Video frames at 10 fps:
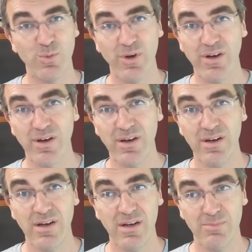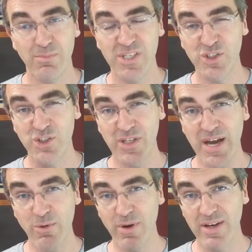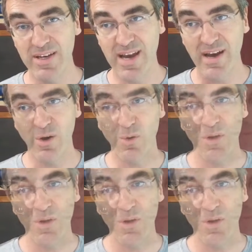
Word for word: We're mid-July right now,